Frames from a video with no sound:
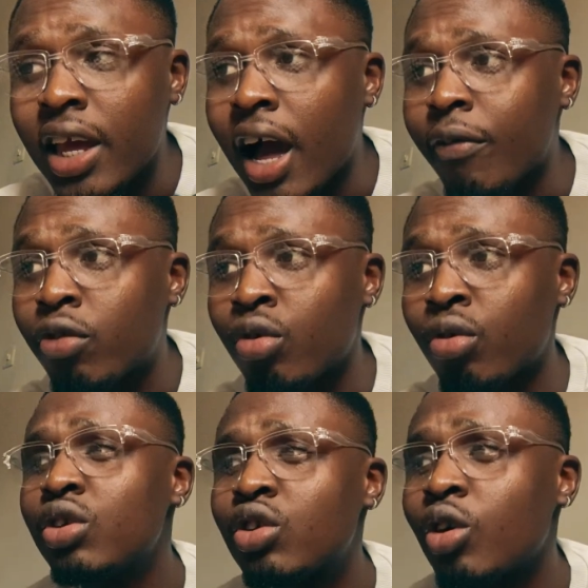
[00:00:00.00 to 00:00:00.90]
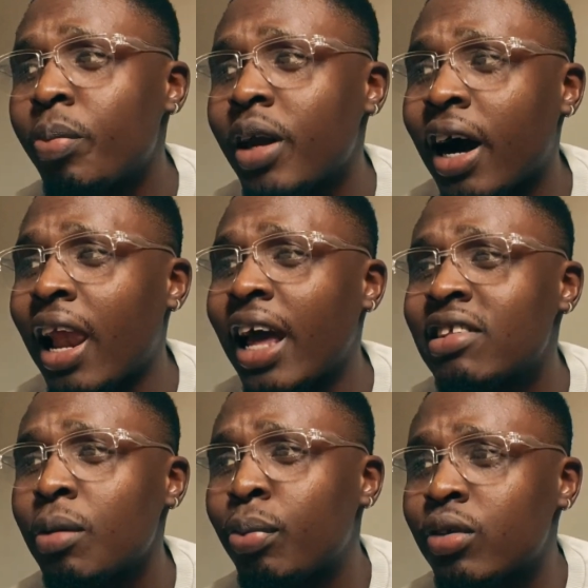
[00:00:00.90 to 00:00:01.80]
have to. This topic highlights
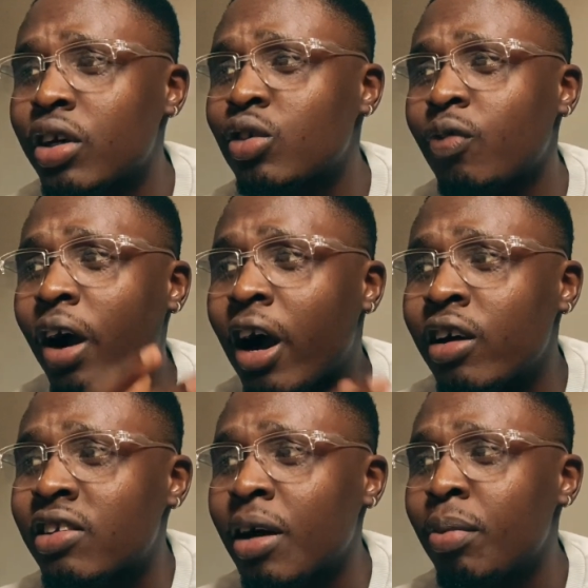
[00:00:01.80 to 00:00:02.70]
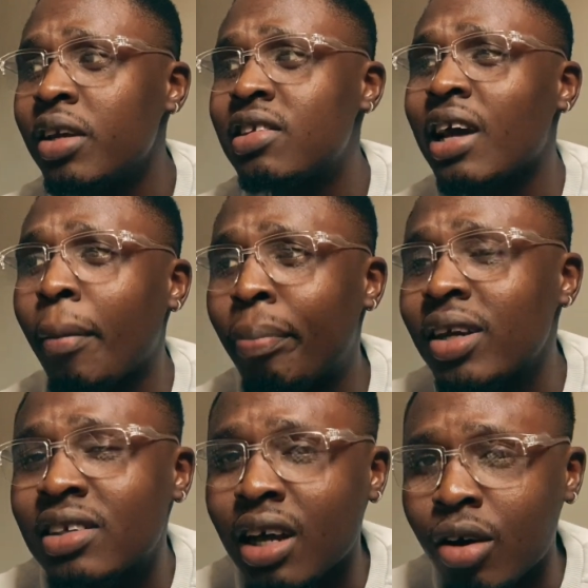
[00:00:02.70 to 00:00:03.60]
the importance of accountability and
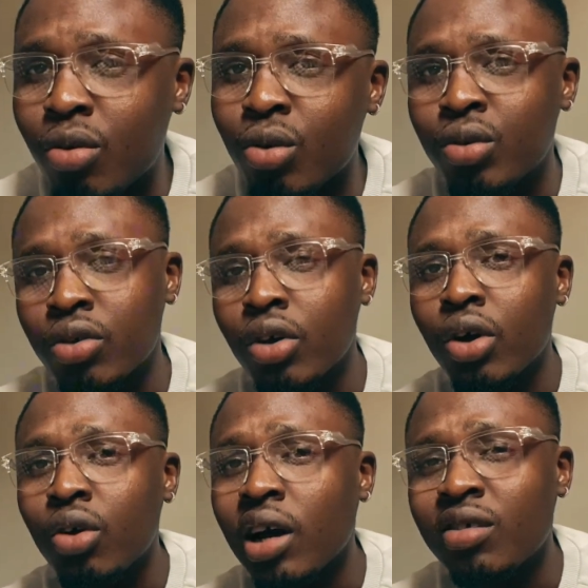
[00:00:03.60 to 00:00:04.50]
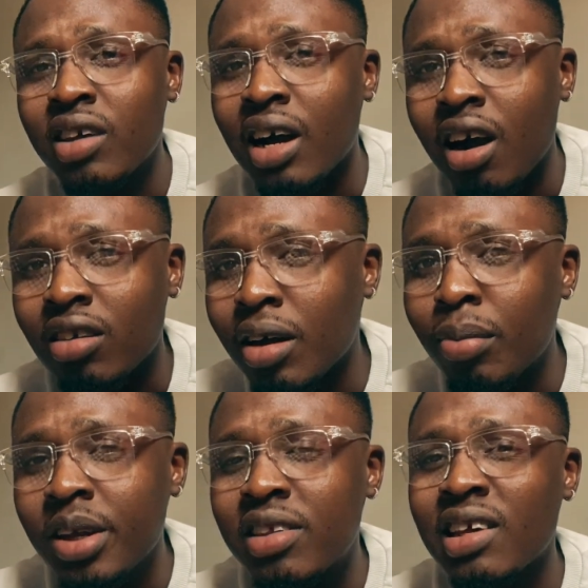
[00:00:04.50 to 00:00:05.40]
personal growth. You have to take
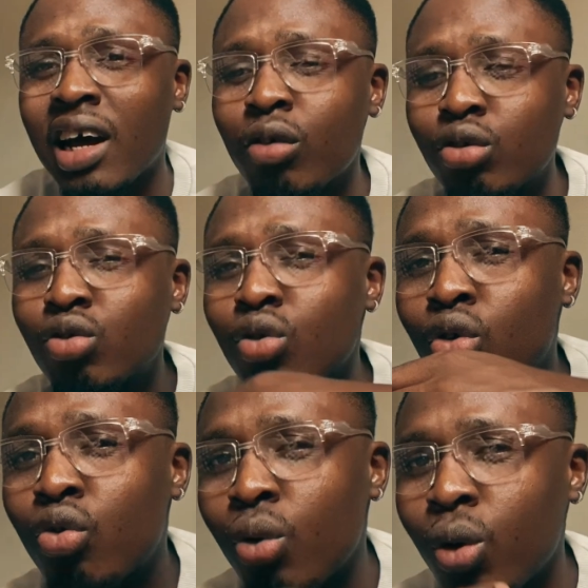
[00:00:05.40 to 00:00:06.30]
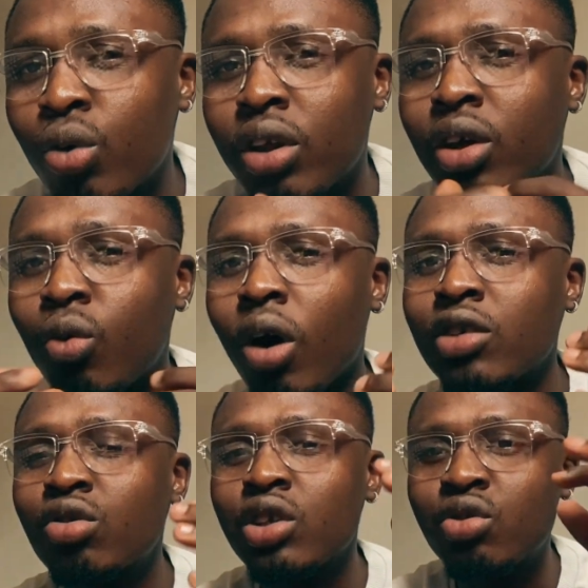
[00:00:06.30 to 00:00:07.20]
accountability and also grow.
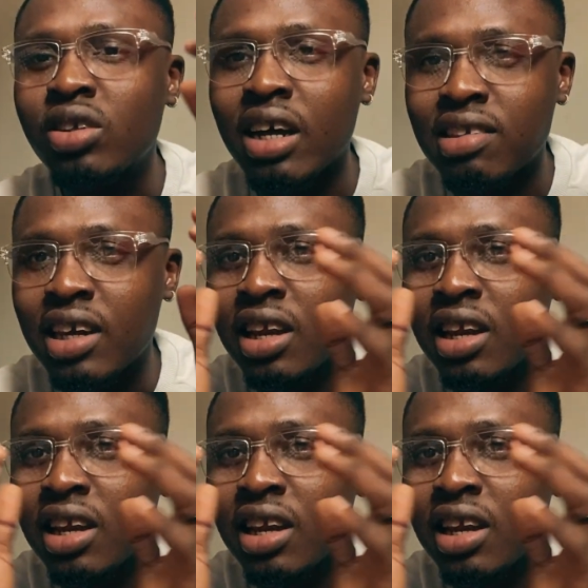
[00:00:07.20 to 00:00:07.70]
As soon as you start taking